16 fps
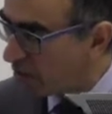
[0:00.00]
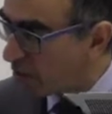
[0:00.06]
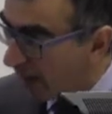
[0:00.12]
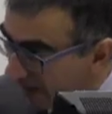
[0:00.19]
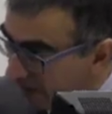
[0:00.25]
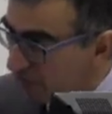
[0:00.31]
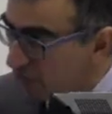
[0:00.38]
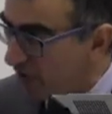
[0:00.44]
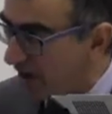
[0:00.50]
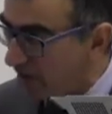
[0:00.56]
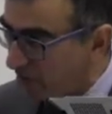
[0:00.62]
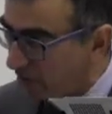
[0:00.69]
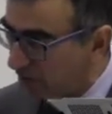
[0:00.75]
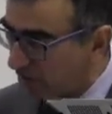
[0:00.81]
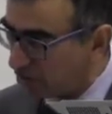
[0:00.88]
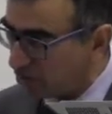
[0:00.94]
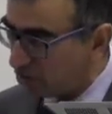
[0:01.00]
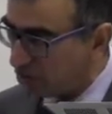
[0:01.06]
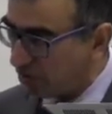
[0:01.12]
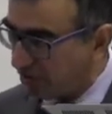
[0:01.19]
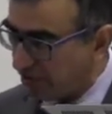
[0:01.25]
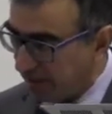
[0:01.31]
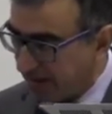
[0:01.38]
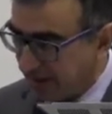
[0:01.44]
Were you able to
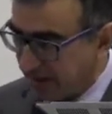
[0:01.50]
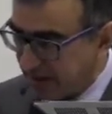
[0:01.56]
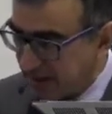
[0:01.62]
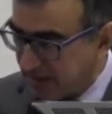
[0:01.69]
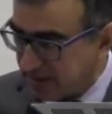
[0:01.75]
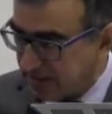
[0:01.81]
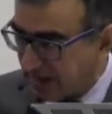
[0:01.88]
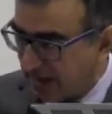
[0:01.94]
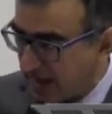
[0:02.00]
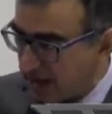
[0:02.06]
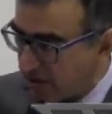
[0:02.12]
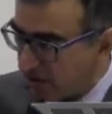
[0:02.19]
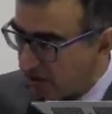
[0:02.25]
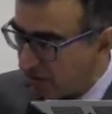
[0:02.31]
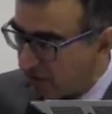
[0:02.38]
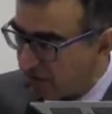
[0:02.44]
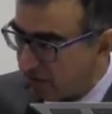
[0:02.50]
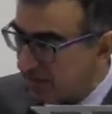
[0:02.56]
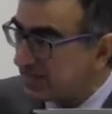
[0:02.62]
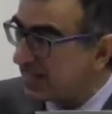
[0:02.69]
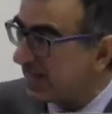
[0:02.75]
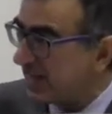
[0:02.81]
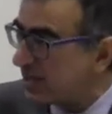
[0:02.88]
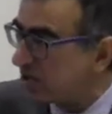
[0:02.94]
create
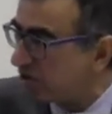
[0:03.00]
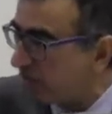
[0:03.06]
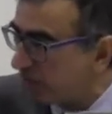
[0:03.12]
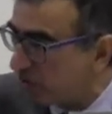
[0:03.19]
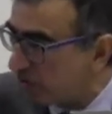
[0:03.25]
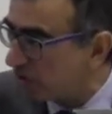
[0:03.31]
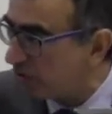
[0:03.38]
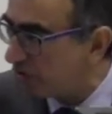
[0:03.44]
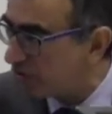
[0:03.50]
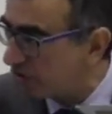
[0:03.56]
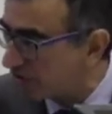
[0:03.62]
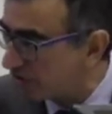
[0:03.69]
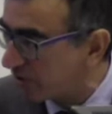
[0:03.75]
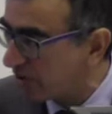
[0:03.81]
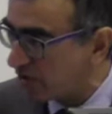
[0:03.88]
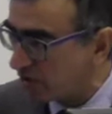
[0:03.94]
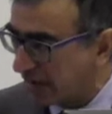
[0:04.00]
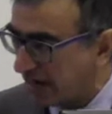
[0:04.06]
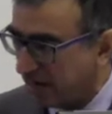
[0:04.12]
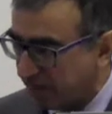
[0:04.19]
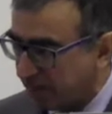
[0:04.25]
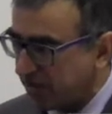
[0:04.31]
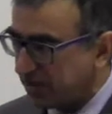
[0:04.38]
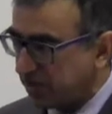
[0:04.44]
this list of conclusions, saying,
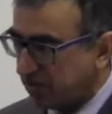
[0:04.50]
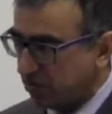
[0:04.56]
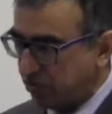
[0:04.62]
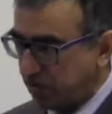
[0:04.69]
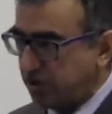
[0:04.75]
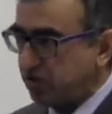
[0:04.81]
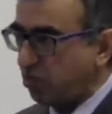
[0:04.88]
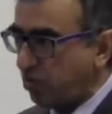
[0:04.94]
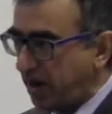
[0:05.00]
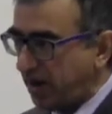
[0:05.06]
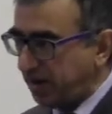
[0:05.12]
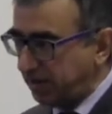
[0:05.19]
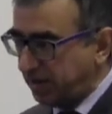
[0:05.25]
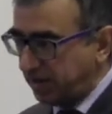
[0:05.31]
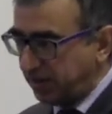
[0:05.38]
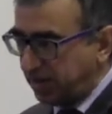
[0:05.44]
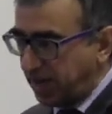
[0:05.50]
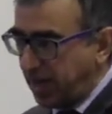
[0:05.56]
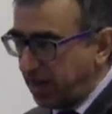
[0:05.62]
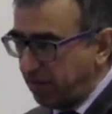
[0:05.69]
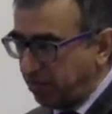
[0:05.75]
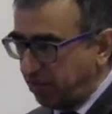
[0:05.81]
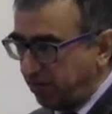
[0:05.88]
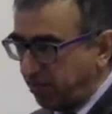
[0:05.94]
okay, these were the
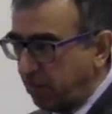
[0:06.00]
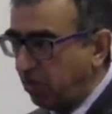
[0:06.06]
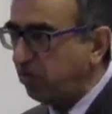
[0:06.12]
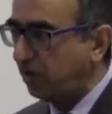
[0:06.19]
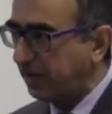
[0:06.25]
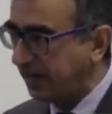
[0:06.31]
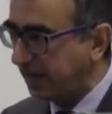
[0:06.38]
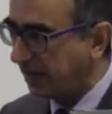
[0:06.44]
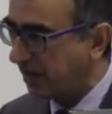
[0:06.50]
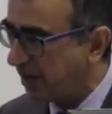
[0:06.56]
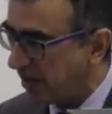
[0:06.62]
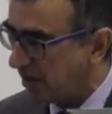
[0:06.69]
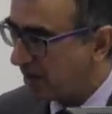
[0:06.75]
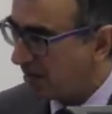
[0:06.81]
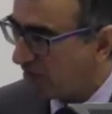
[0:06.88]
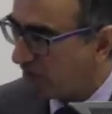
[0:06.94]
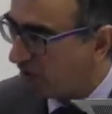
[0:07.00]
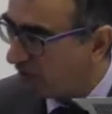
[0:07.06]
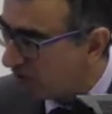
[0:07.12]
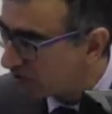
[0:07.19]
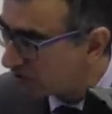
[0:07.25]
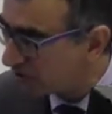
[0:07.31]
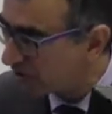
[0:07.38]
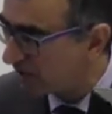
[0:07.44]
type of modeling
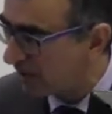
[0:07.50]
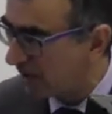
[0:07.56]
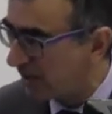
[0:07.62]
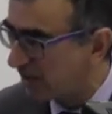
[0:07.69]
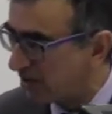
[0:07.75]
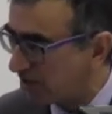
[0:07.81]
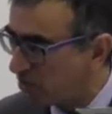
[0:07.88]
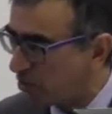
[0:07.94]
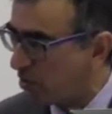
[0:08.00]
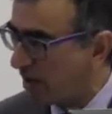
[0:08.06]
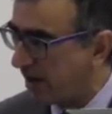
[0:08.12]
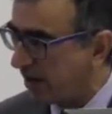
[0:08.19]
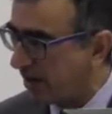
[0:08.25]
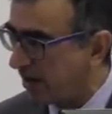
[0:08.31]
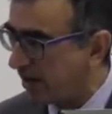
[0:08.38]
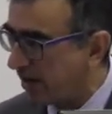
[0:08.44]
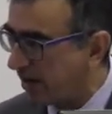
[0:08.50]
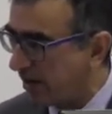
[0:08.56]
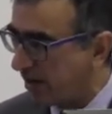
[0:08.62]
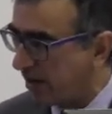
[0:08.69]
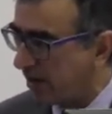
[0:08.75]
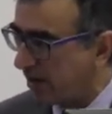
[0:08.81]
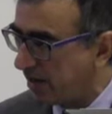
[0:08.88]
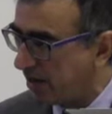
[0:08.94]
faults that
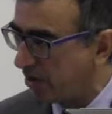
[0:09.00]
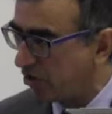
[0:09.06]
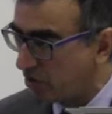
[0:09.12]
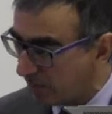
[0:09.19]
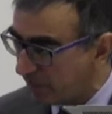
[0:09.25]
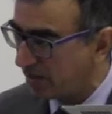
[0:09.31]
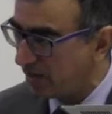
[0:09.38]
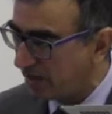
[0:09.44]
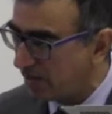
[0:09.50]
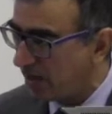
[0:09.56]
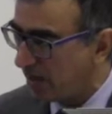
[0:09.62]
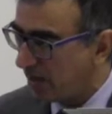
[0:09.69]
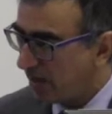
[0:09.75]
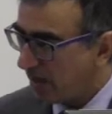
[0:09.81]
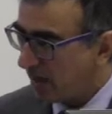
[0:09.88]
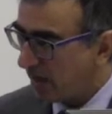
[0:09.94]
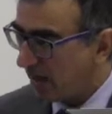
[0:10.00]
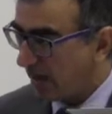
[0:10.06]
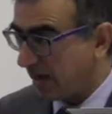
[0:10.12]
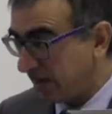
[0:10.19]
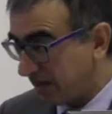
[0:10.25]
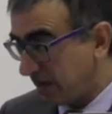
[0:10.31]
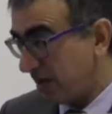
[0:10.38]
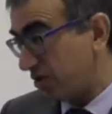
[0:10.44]
were committed,
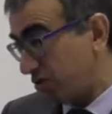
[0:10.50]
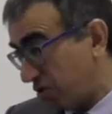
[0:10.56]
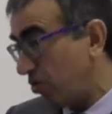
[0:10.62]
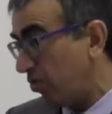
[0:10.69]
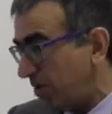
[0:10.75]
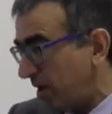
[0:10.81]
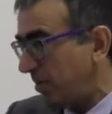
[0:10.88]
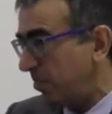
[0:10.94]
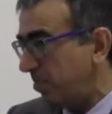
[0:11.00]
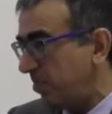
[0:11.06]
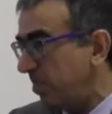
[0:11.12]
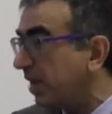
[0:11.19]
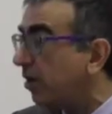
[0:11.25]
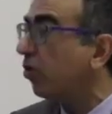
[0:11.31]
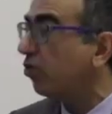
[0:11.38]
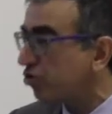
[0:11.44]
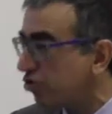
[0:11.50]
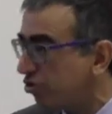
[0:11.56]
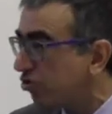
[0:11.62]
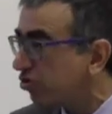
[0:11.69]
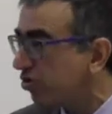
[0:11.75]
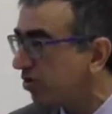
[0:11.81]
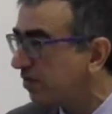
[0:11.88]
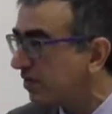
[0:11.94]
and so be
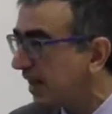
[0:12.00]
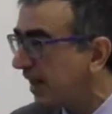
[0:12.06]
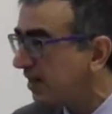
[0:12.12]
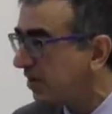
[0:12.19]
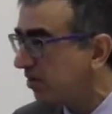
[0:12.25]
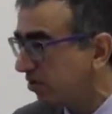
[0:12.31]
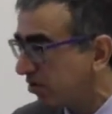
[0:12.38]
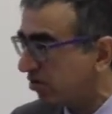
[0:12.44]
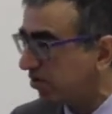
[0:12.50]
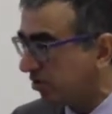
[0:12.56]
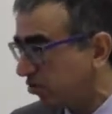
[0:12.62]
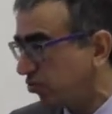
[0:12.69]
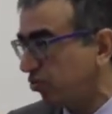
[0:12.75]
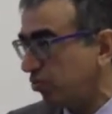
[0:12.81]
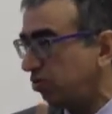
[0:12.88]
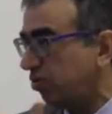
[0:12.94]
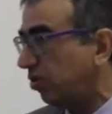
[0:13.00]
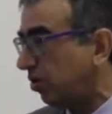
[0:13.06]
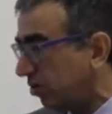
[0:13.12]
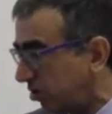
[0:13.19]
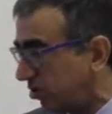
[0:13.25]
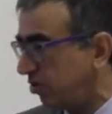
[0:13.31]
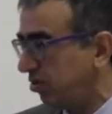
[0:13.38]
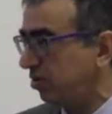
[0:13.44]
conscious of that in order to
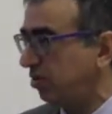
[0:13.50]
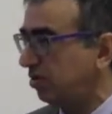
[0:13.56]
not